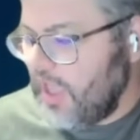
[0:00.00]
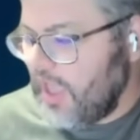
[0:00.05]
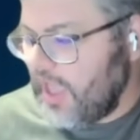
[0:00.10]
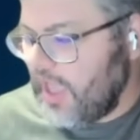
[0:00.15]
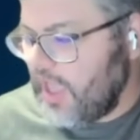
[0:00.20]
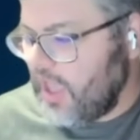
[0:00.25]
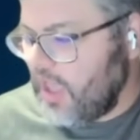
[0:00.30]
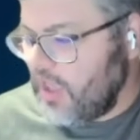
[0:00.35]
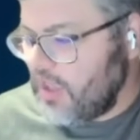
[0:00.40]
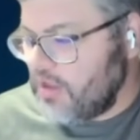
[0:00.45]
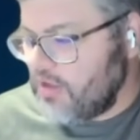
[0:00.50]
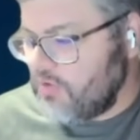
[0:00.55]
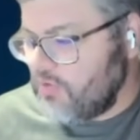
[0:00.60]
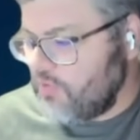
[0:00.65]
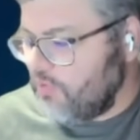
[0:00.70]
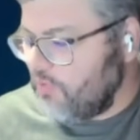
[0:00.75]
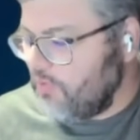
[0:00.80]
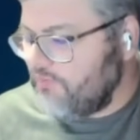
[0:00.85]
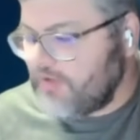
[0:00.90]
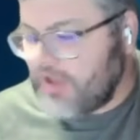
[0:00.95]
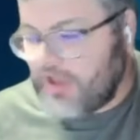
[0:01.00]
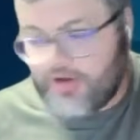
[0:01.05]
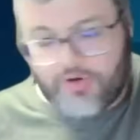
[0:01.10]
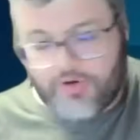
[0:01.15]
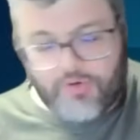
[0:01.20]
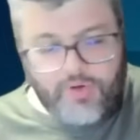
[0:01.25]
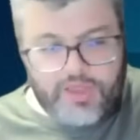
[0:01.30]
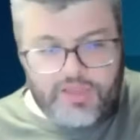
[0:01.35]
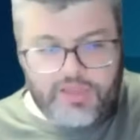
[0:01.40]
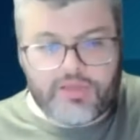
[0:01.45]
And we've got your
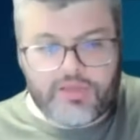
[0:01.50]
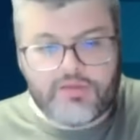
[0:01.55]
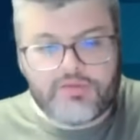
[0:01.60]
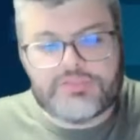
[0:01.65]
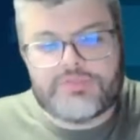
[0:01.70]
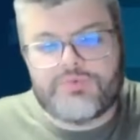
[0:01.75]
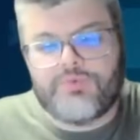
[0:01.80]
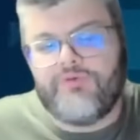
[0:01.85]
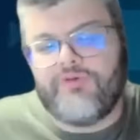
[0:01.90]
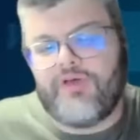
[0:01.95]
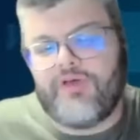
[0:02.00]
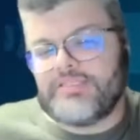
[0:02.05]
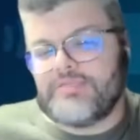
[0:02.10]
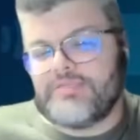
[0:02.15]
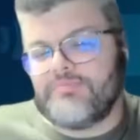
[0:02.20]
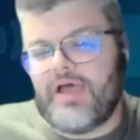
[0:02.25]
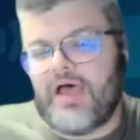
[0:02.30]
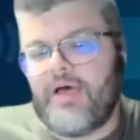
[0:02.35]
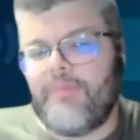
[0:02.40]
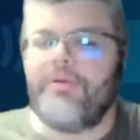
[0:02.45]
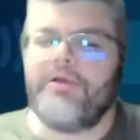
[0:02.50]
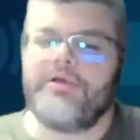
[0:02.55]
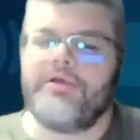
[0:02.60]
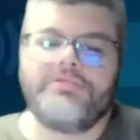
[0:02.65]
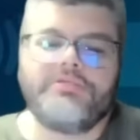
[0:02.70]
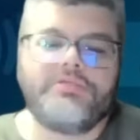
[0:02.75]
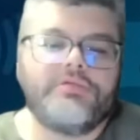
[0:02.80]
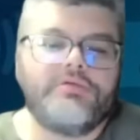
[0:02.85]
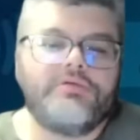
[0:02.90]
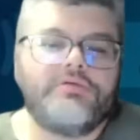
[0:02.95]
questions, we've got some
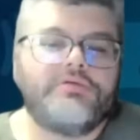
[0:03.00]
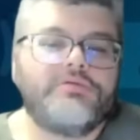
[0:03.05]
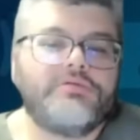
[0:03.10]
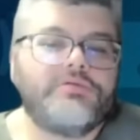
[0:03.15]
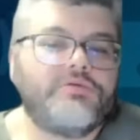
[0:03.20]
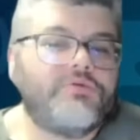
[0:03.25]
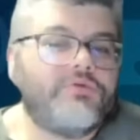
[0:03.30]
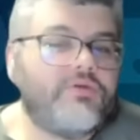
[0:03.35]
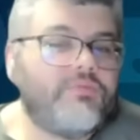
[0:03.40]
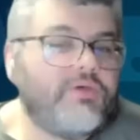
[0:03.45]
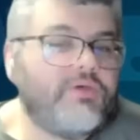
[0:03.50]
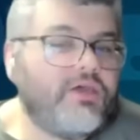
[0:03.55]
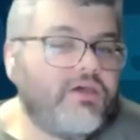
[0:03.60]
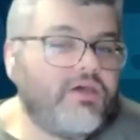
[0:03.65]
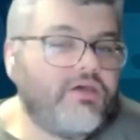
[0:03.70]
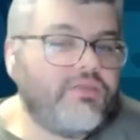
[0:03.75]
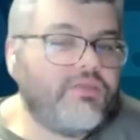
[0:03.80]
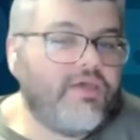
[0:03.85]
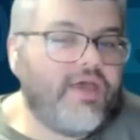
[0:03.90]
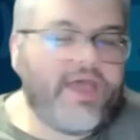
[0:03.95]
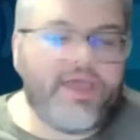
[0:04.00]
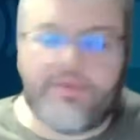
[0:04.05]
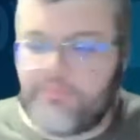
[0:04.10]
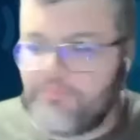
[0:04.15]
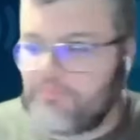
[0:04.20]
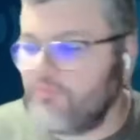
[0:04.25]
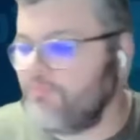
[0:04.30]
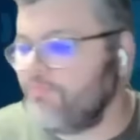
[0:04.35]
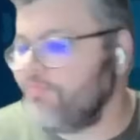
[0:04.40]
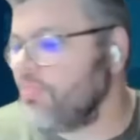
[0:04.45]
topics, so it'll be a good
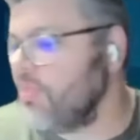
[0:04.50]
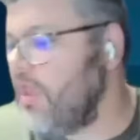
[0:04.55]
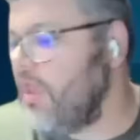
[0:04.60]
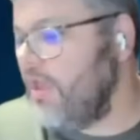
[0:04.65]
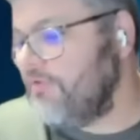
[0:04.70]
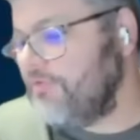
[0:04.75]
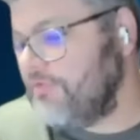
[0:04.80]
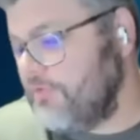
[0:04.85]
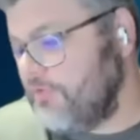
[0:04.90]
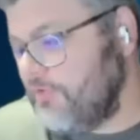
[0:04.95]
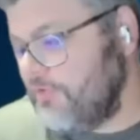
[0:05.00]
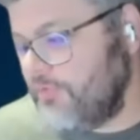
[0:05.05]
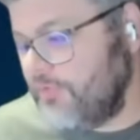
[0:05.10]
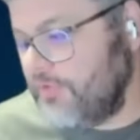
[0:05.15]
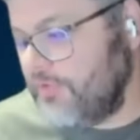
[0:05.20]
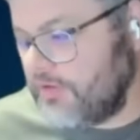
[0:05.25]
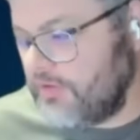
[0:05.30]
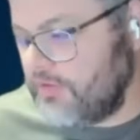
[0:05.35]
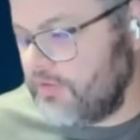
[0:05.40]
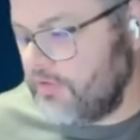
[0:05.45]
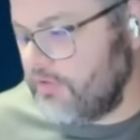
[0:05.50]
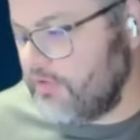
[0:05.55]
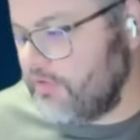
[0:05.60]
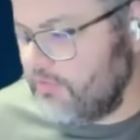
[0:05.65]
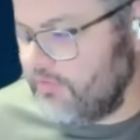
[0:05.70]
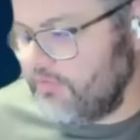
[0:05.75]
time. As always, we like to